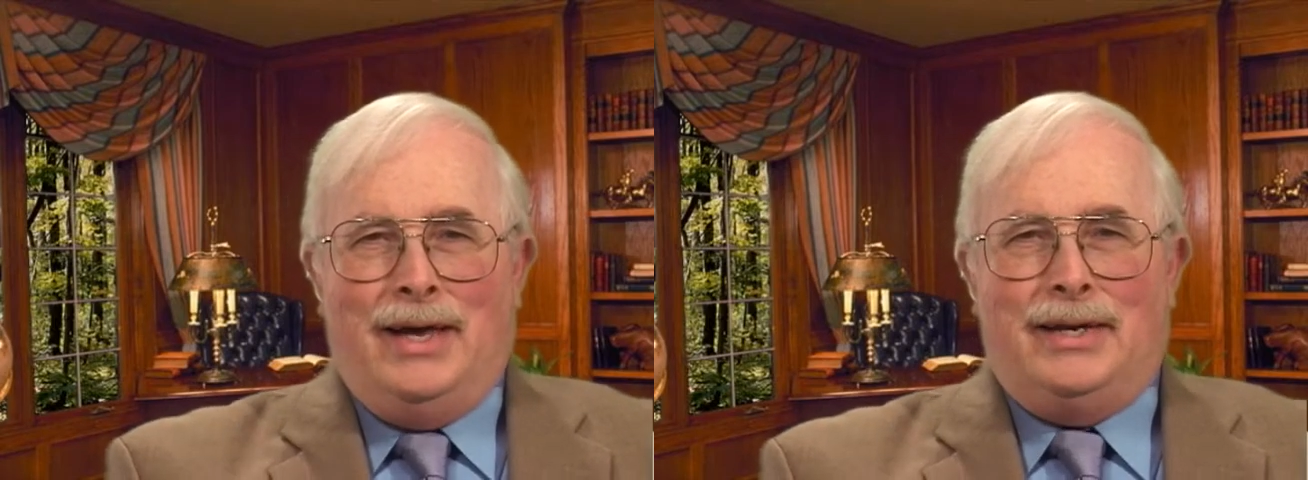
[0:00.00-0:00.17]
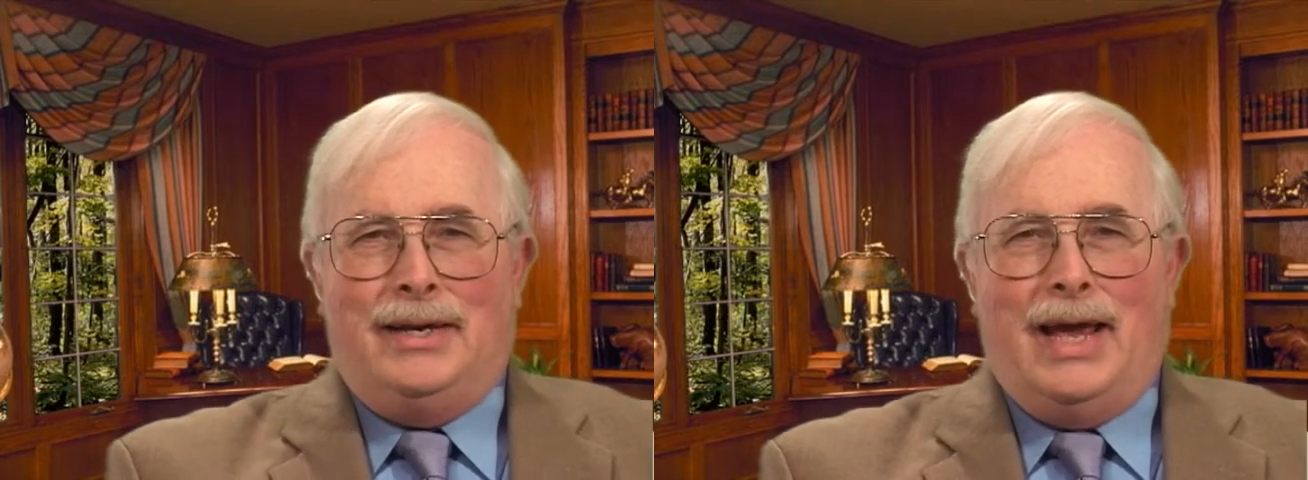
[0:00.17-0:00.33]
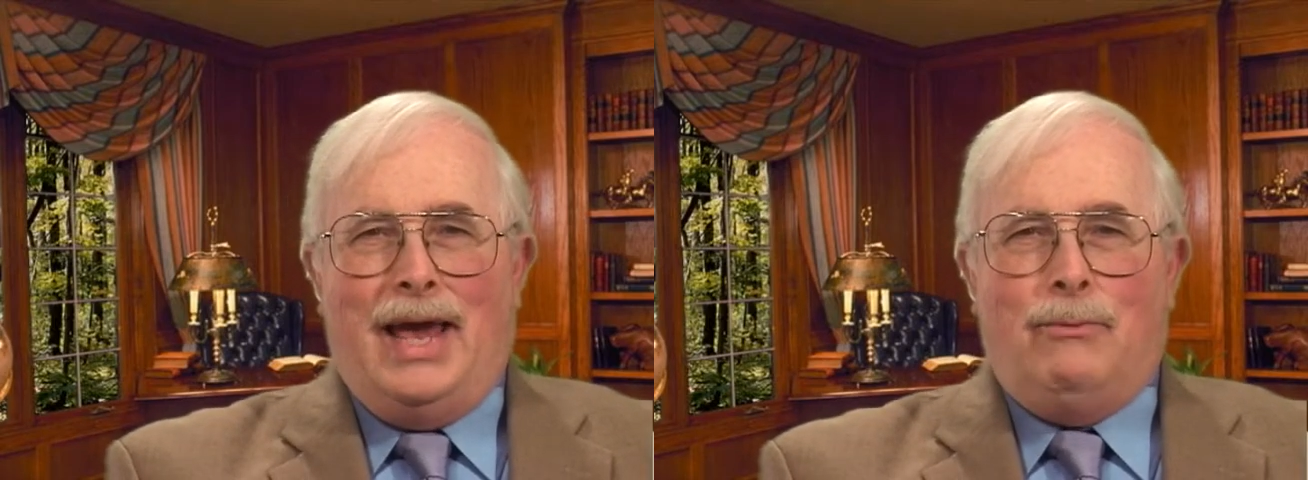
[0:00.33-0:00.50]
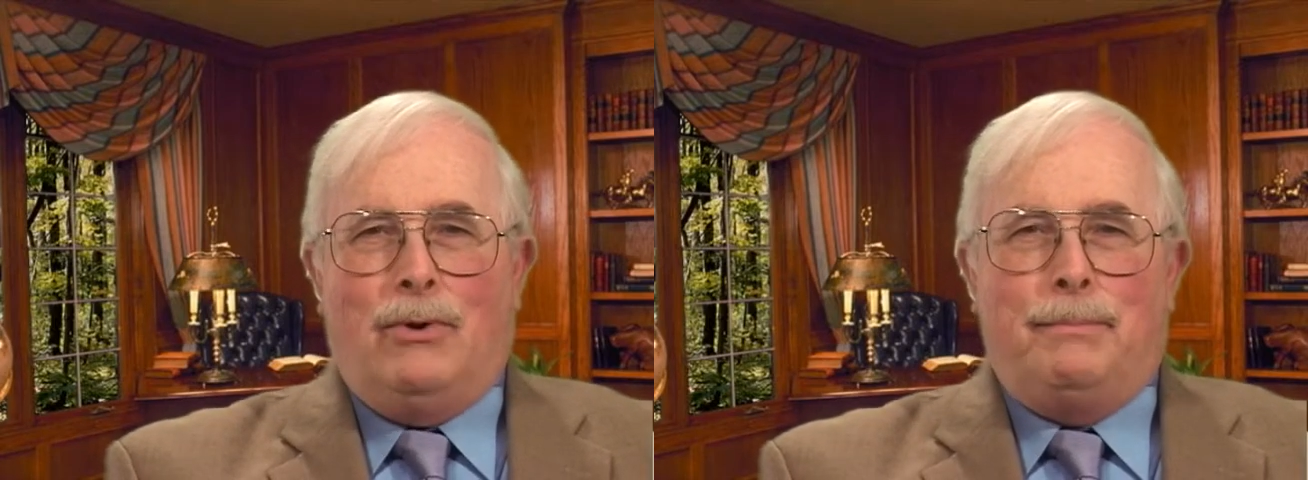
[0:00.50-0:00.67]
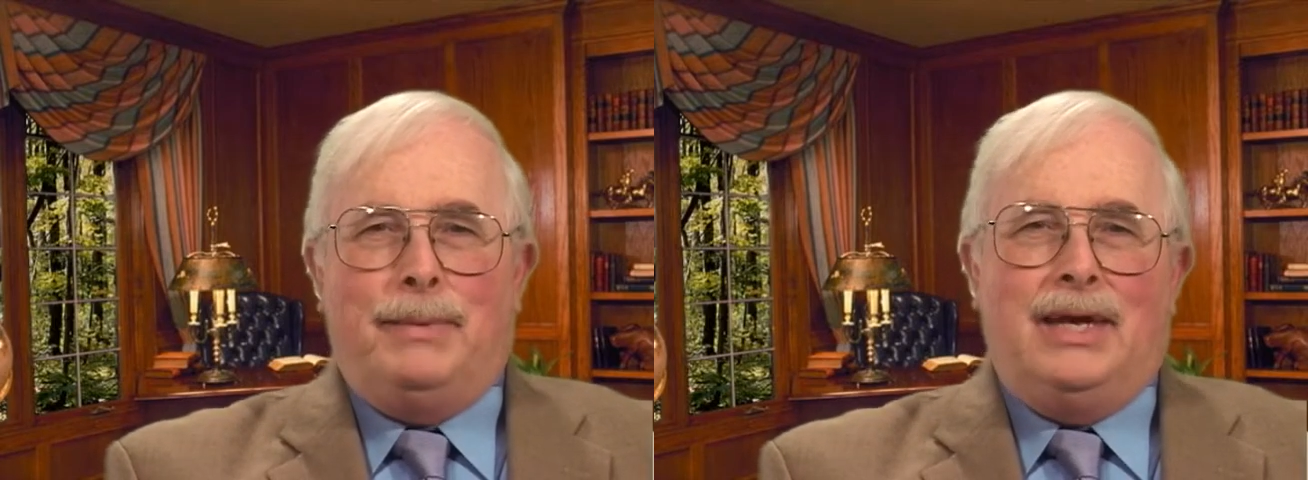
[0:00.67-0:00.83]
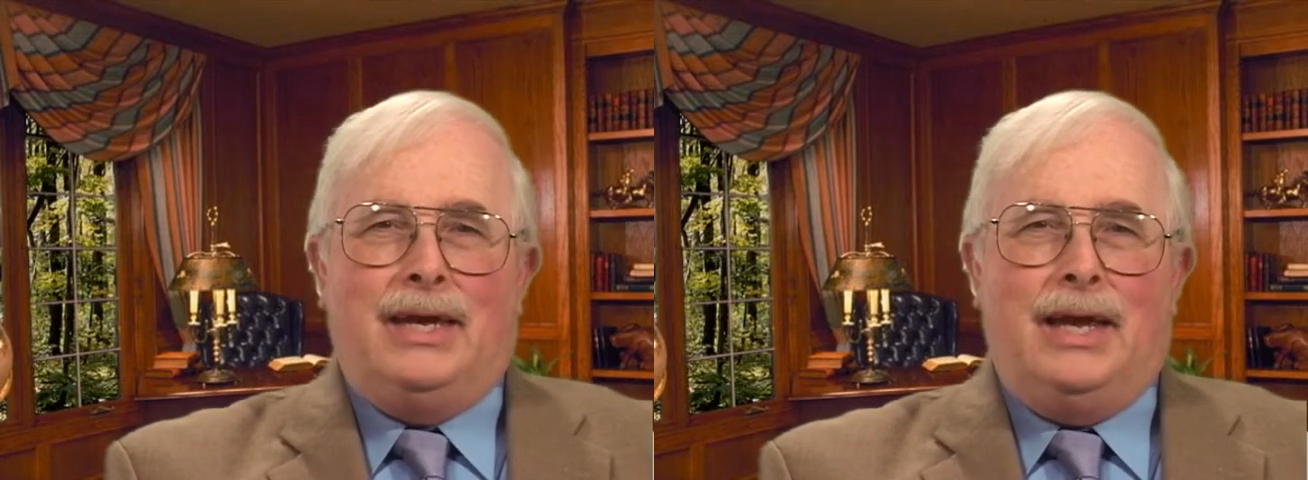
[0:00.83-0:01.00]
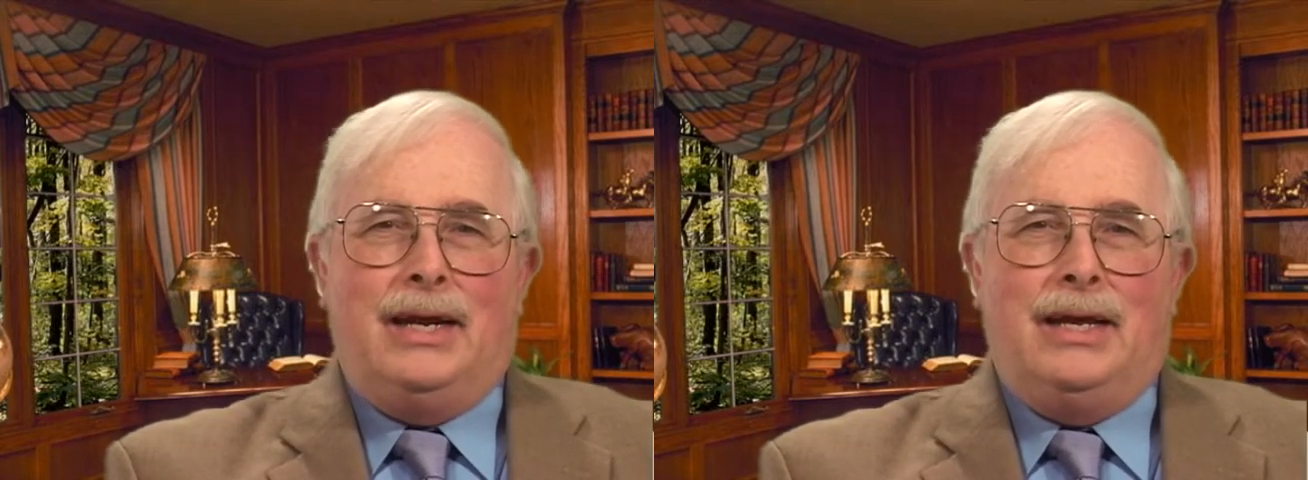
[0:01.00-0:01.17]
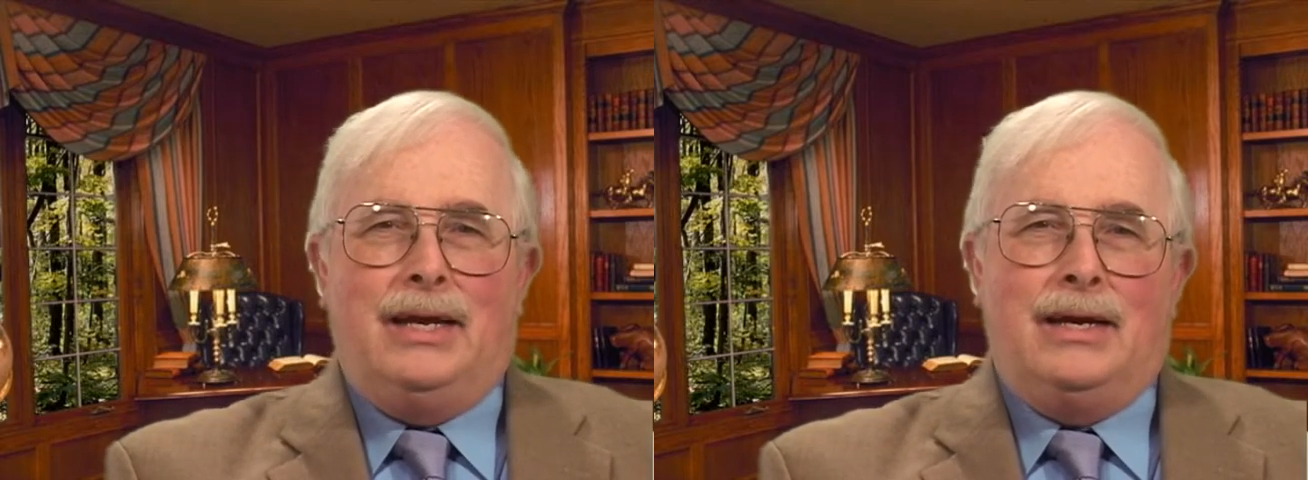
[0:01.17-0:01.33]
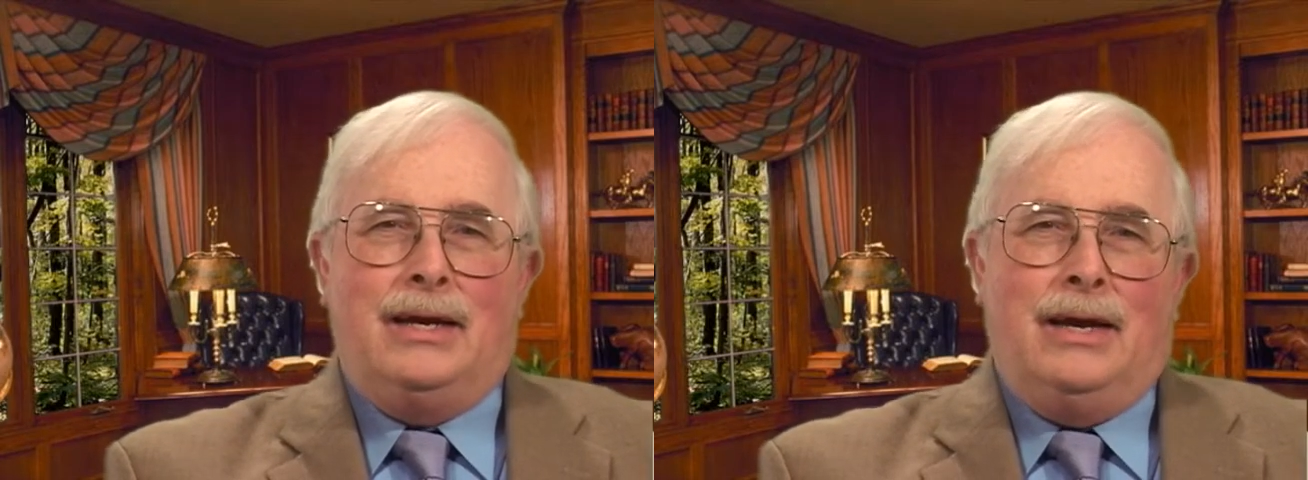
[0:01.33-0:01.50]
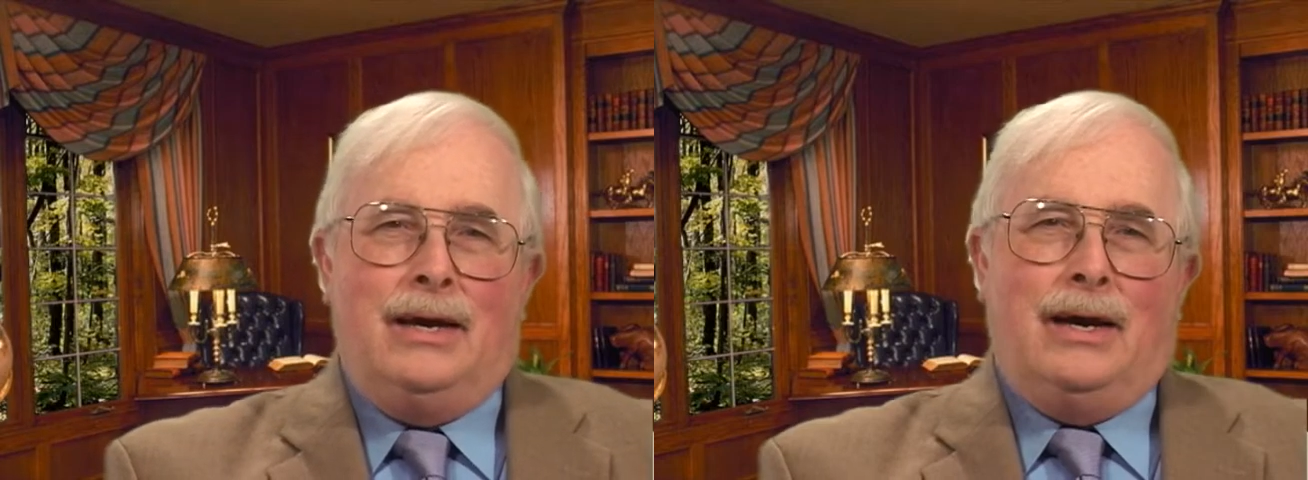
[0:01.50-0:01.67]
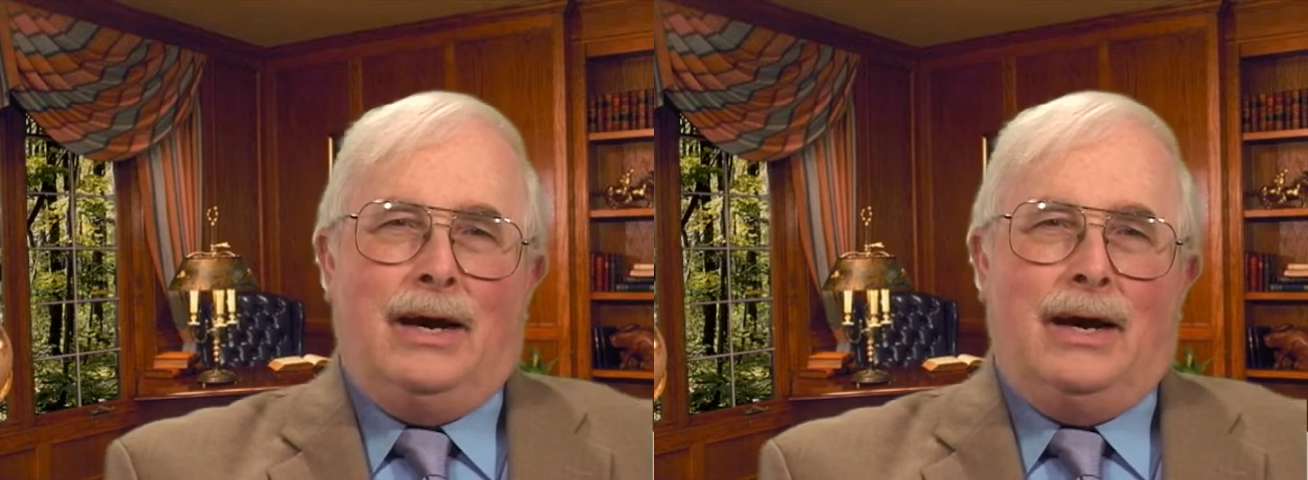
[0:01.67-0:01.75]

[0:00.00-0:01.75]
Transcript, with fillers: Today we're beginning